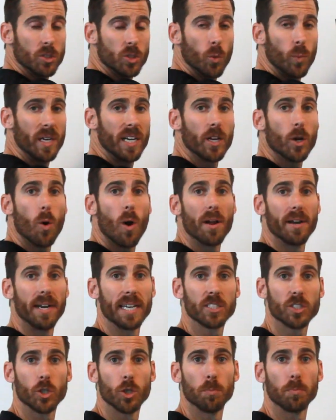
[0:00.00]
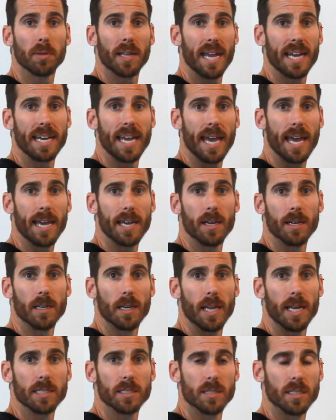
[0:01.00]
So we need to go execute plan A
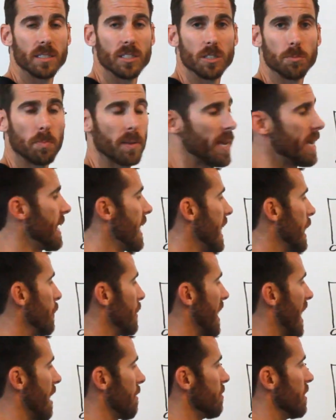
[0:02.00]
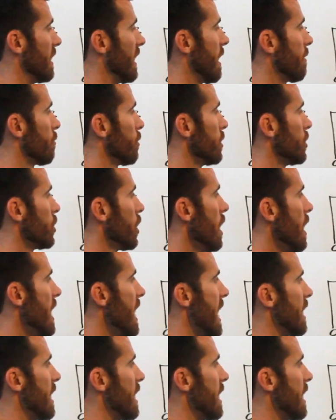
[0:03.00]
unless, and this is plan A. We have the leverage.